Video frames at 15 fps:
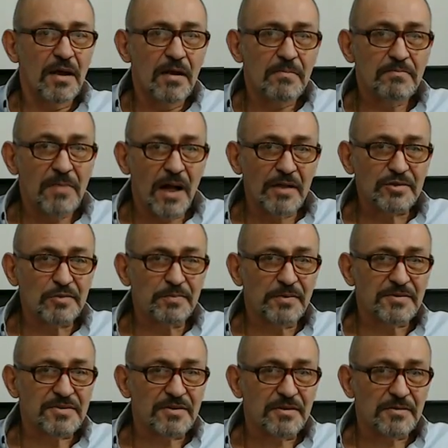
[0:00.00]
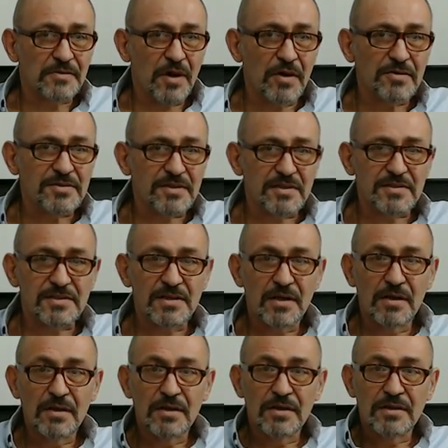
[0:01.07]
Multiple sclerosis
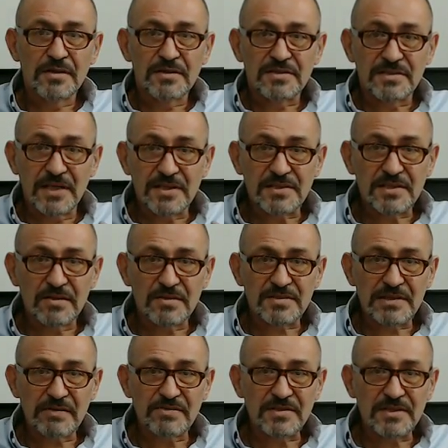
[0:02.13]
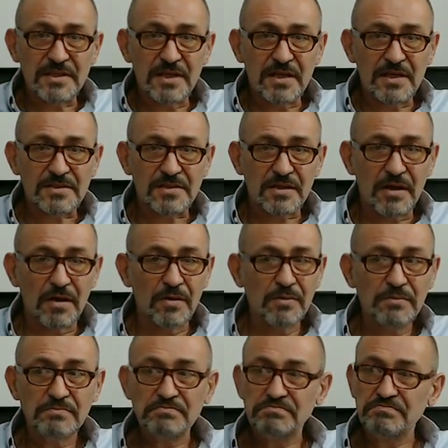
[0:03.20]
60 or 70 years ago,